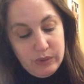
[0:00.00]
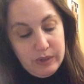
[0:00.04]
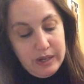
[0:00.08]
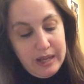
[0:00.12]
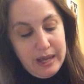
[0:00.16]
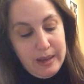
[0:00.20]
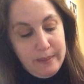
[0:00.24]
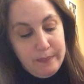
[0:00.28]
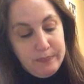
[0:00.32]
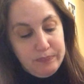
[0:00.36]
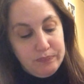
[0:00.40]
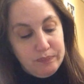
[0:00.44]
on
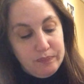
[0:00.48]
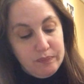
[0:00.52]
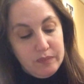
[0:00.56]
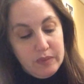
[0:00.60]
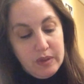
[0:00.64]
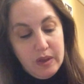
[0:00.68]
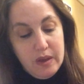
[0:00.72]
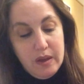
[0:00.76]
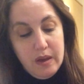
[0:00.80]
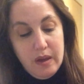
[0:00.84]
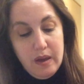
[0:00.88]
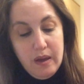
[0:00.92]
it.
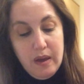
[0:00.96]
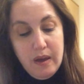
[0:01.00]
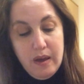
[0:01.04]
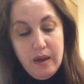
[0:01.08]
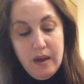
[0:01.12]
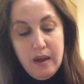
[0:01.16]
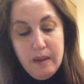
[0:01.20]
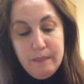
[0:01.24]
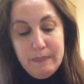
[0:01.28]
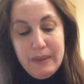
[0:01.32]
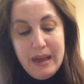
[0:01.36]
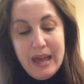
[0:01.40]

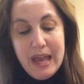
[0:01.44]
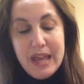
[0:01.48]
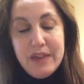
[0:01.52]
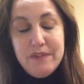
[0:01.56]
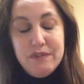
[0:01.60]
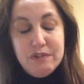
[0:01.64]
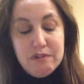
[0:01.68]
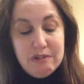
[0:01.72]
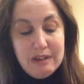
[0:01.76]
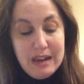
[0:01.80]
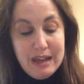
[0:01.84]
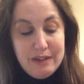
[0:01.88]

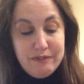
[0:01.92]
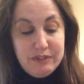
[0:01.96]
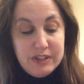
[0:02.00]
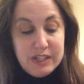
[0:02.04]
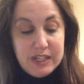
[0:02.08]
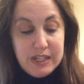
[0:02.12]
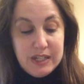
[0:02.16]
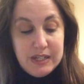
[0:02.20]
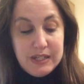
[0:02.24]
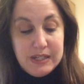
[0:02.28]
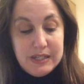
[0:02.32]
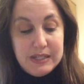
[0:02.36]
Behavioural
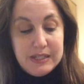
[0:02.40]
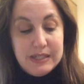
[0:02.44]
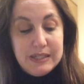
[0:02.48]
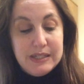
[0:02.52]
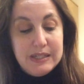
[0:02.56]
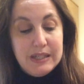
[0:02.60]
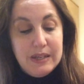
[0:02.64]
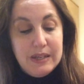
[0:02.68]
evidence.